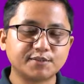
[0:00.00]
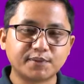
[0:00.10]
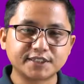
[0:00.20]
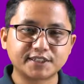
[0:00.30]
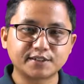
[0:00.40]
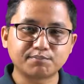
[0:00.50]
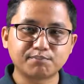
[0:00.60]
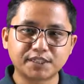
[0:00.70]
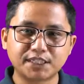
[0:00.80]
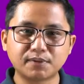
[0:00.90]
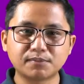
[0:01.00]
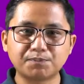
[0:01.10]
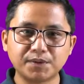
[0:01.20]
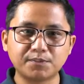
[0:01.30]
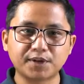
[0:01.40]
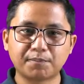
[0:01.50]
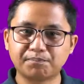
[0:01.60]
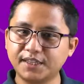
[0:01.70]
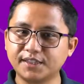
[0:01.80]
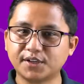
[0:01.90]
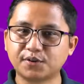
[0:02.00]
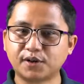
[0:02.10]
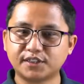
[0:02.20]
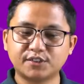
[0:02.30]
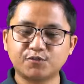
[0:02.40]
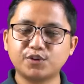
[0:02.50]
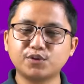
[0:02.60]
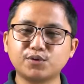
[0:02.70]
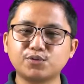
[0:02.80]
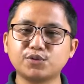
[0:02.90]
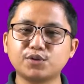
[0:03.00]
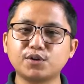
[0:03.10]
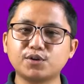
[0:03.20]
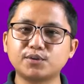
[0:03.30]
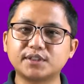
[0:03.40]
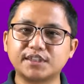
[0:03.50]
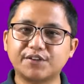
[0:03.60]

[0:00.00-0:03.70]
masi matam ama pibra p de ko we do not know the